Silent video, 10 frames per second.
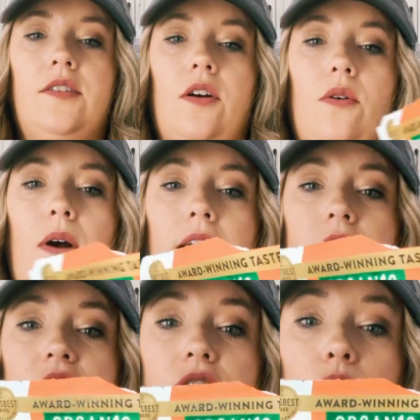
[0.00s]
so I
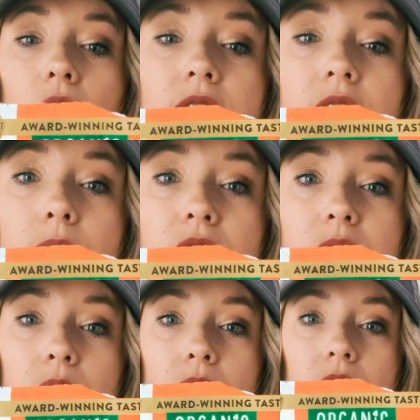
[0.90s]
just do 1
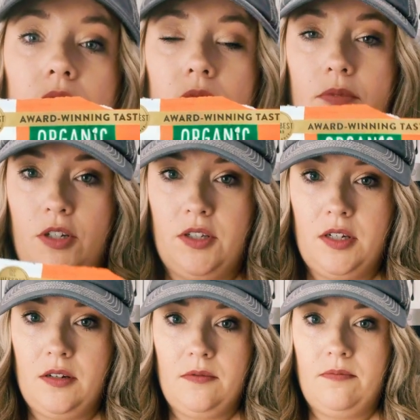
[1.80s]
tablespoon just
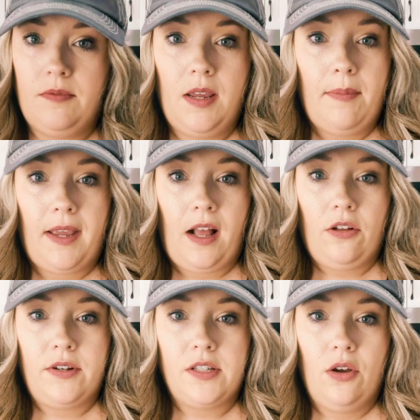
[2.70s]
to keep my
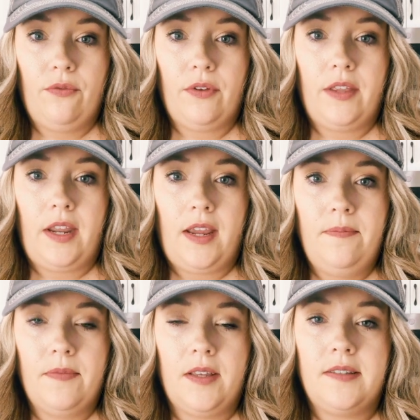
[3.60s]
calories low for the day,
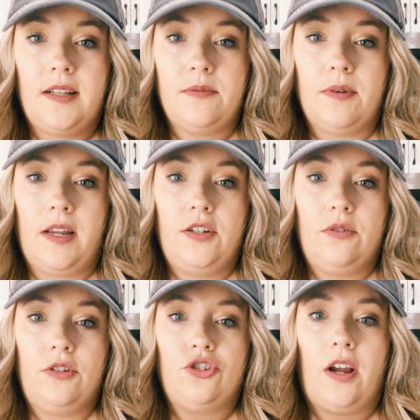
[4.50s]
because that's what I do,
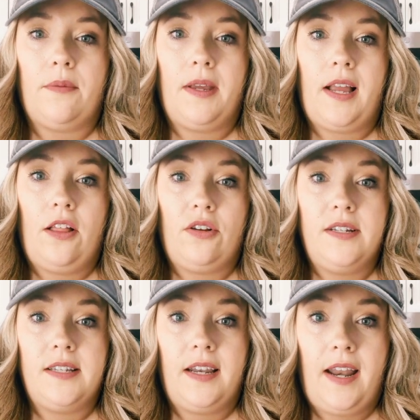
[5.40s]
is track my
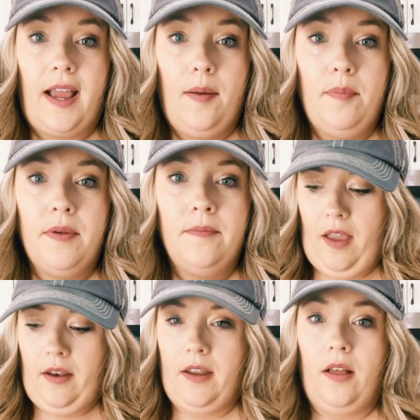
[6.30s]
calories in an app,
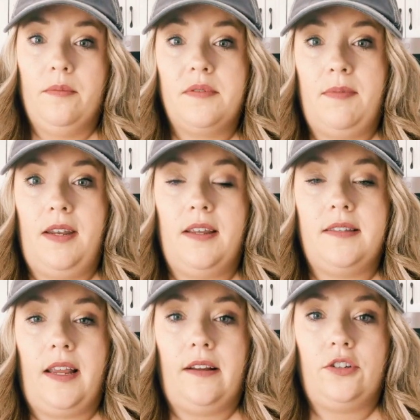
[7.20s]
and it helps me to
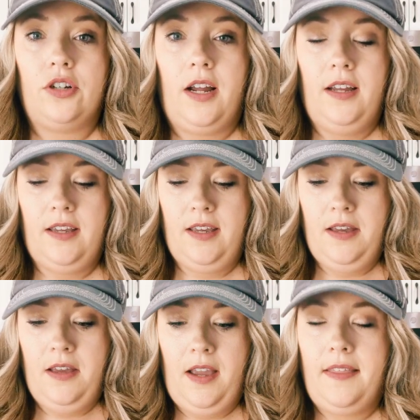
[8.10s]
stay on track.
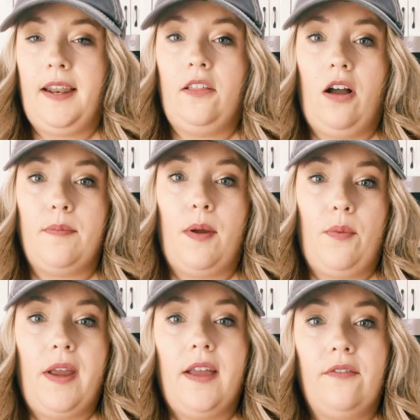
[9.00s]
And then I log my
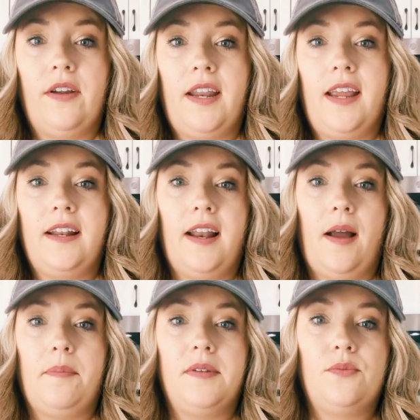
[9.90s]
weight every day in an
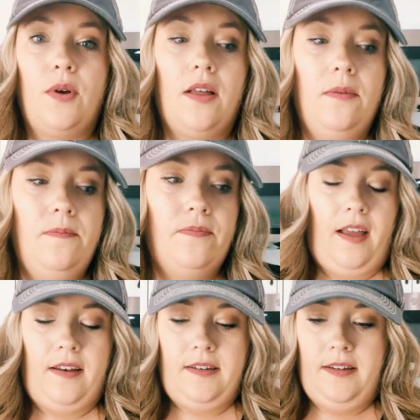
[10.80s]
app as well.
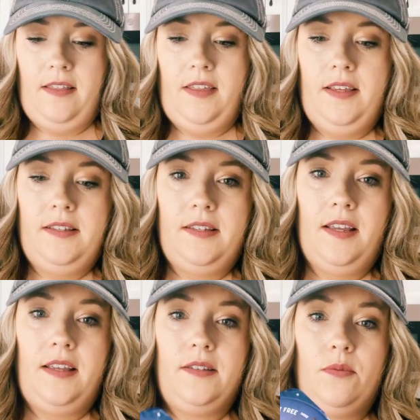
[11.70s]
And this
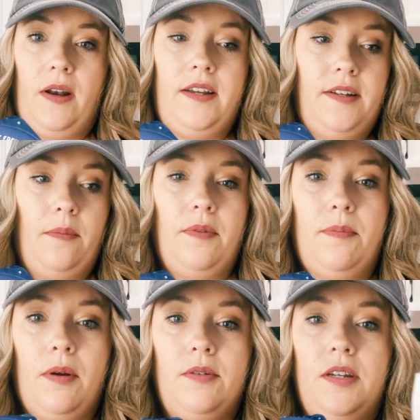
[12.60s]
is what I dump the
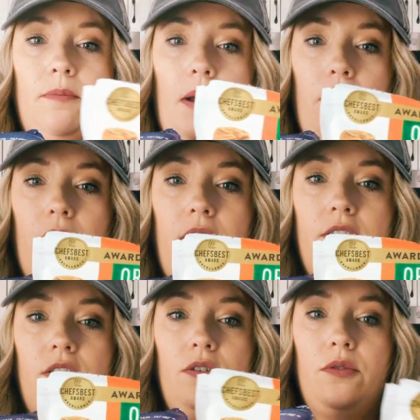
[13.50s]
protein powder
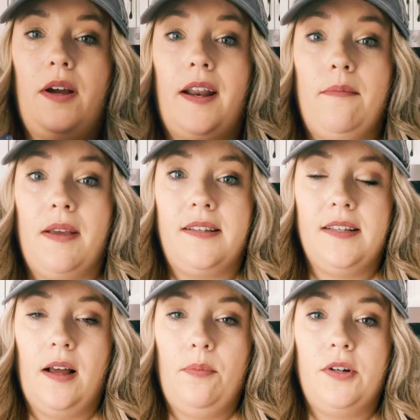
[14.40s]
into, and I mix
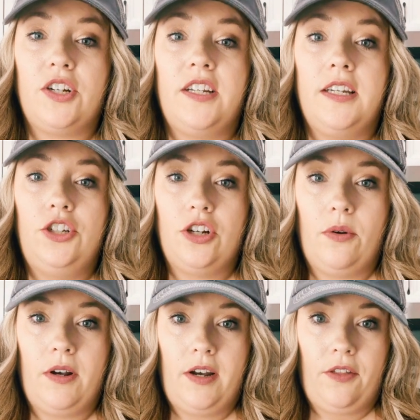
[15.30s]
it up, which I did
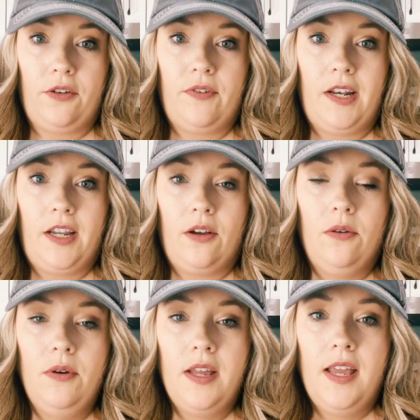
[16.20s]
show in another
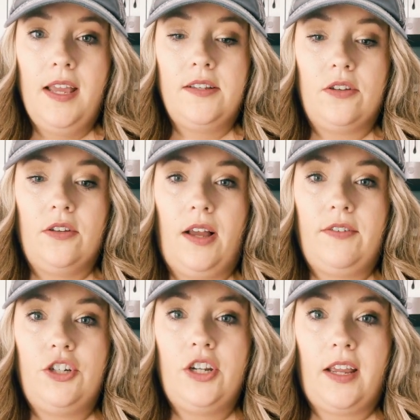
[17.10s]
video. So you'll have
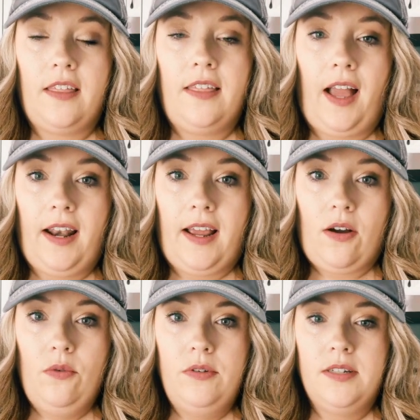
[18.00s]
to check that
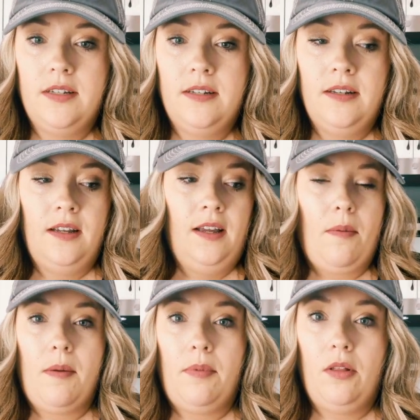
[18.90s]
out.
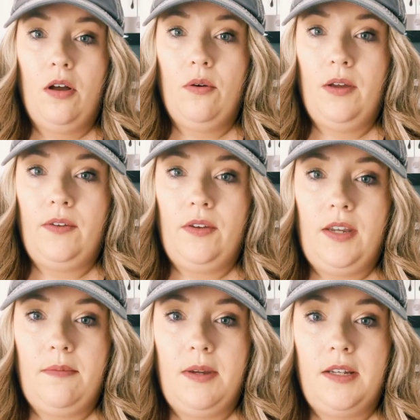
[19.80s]
Comment below if you
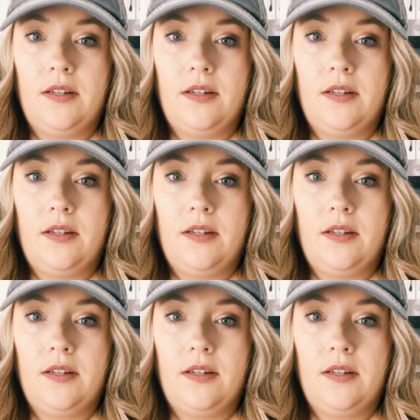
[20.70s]
need me